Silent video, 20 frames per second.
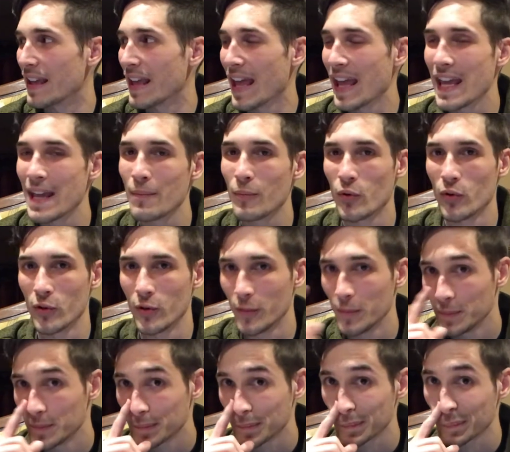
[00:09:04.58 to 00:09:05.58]
cable
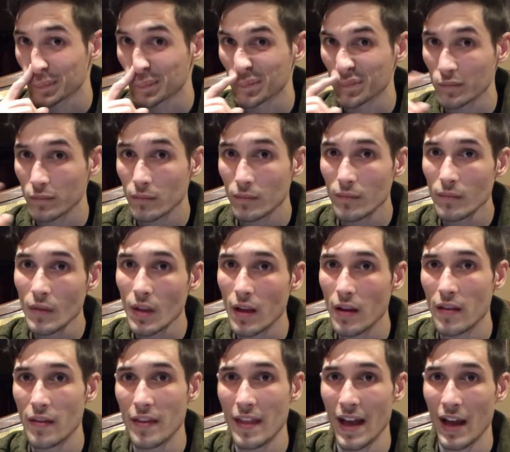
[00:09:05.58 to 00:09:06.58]

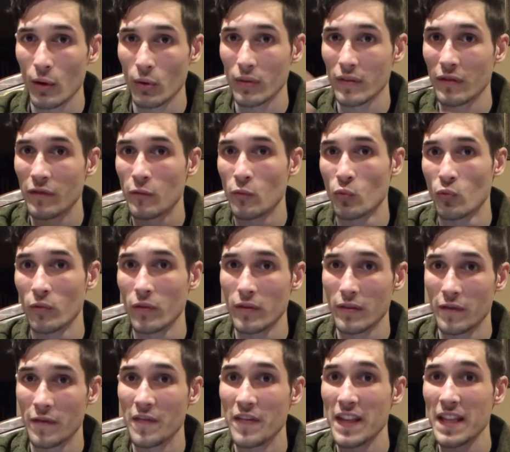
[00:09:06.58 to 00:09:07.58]
that
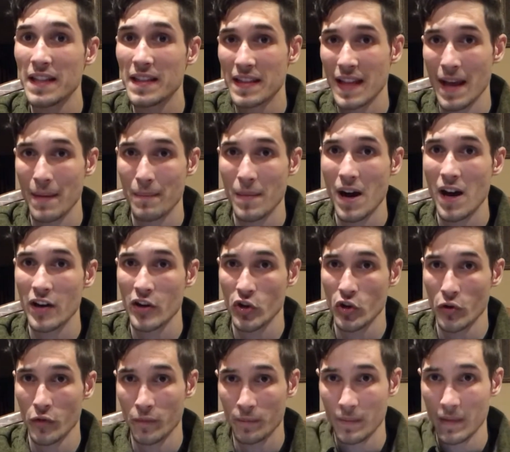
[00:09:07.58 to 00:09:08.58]
feeds that
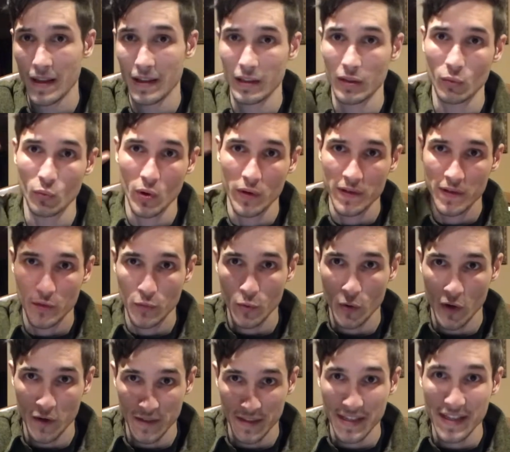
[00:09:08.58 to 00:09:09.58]
monitor that runs
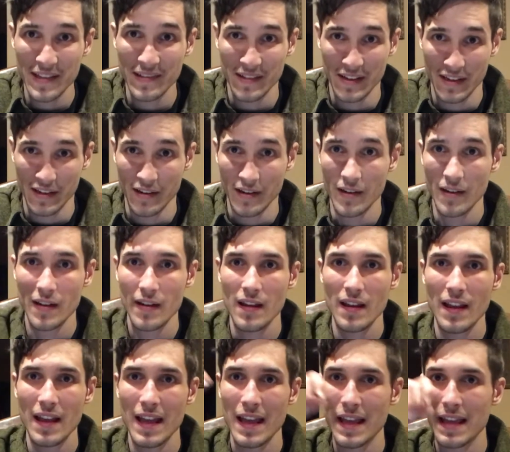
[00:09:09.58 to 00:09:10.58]
through our ceiling
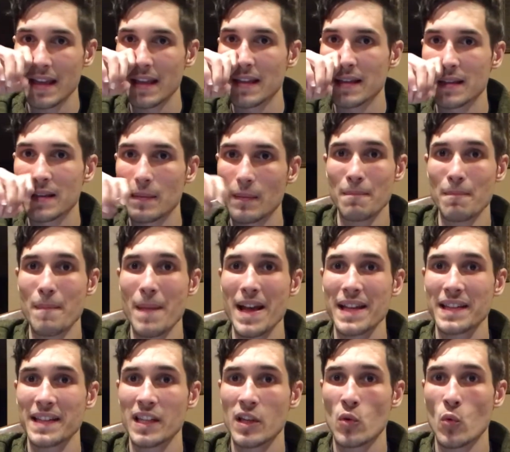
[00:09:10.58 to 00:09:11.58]
is
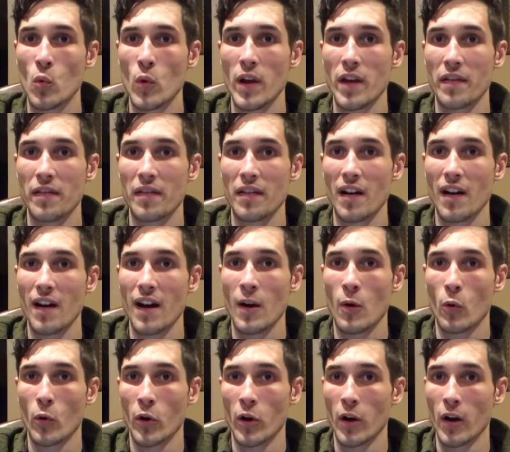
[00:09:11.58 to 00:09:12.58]
messing with
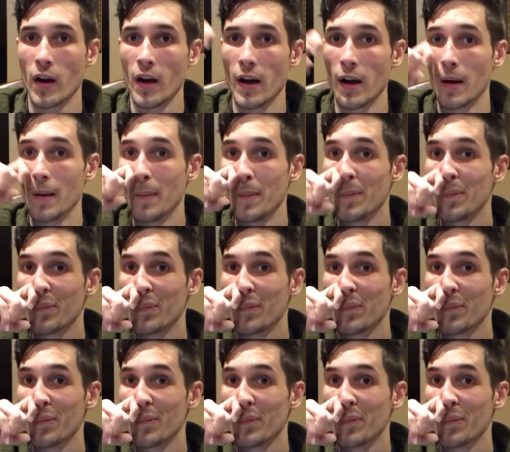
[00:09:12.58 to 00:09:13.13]
our